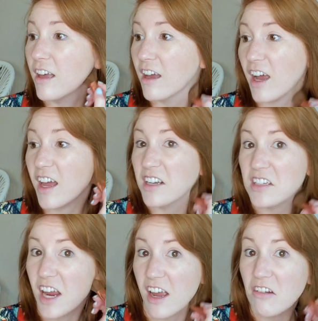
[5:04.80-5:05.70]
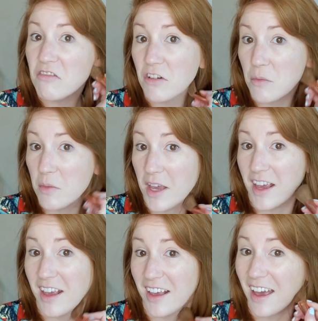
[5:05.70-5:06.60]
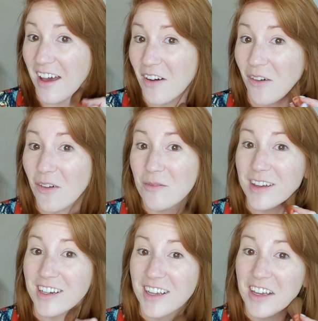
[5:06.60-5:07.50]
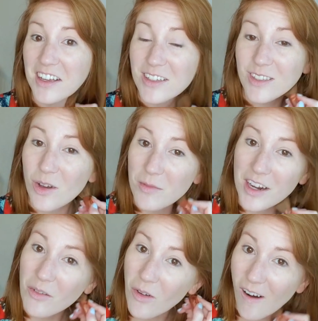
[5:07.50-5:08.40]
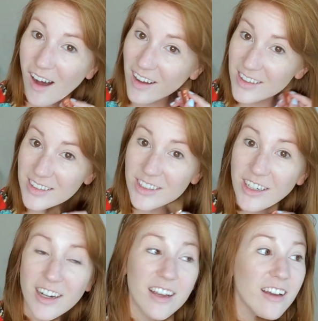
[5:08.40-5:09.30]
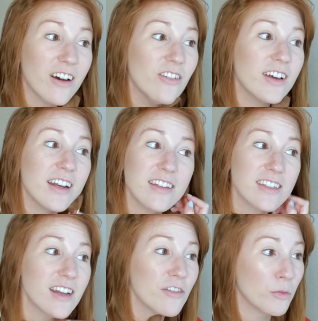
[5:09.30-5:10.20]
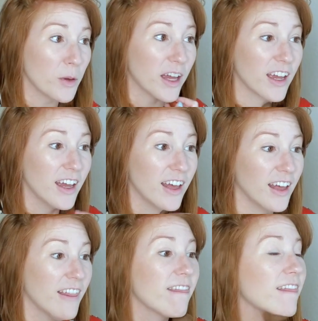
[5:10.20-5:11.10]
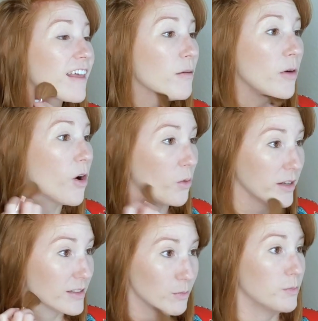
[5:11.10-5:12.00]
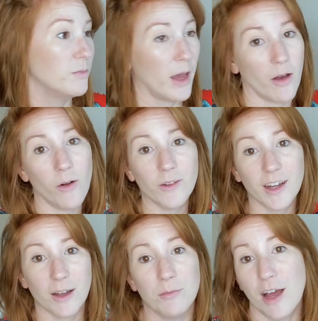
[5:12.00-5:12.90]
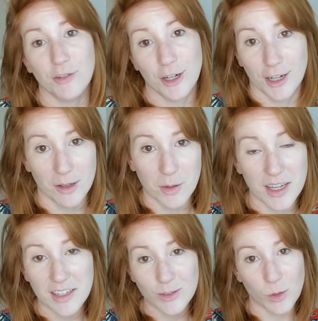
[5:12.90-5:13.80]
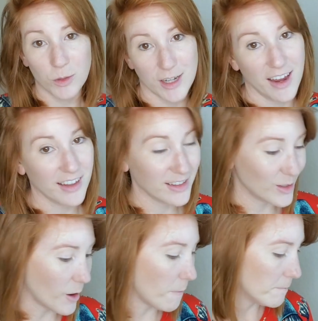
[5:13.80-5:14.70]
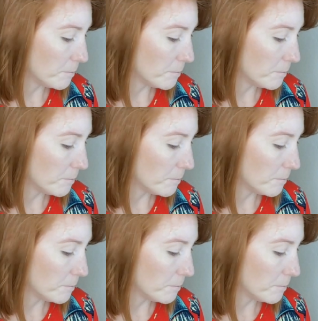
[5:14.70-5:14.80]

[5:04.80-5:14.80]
kind of tan from being at home and so many walks during COVID and stuff, but I'm always pale. Like I'm never gonna be super tan. So